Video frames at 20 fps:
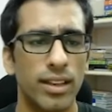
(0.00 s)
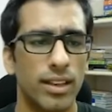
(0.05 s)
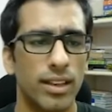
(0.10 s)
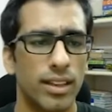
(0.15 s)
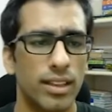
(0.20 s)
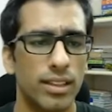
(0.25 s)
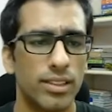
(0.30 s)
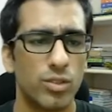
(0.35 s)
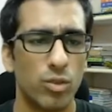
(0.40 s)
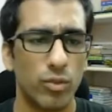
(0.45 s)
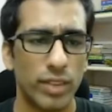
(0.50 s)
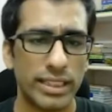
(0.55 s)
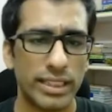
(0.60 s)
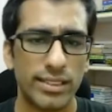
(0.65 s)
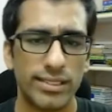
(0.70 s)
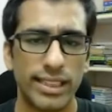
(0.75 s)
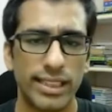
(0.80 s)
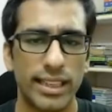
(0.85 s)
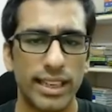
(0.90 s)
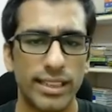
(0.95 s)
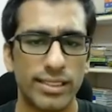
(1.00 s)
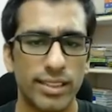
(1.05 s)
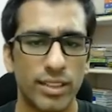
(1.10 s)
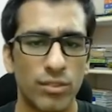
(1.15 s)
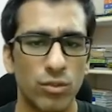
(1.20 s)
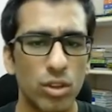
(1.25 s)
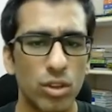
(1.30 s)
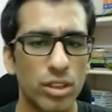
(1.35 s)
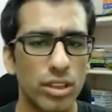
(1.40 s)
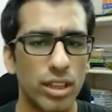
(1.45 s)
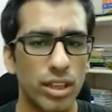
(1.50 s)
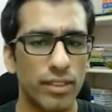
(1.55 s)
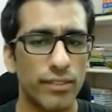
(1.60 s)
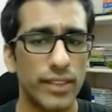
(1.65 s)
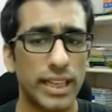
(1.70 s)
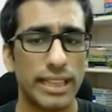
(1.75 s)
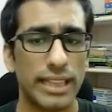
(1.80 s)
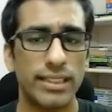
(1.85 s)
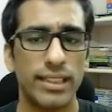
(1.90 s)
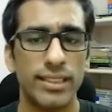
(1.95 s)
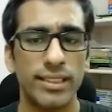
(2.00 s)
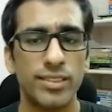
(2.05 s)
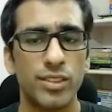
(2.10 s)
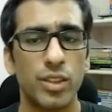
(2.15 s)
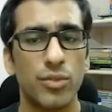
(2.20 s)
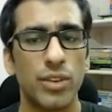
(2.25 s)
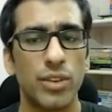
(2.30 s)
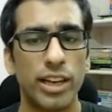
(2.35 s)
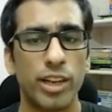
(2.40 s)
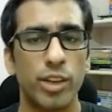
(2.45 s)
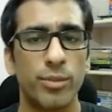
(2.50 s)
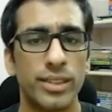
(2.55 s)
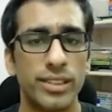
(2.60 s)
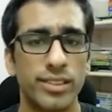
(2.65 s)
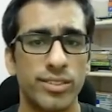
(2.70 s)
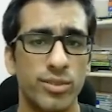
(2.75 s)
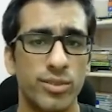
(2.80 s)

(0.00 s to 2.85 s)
So when the CLI is invoked, we get the list of arguments using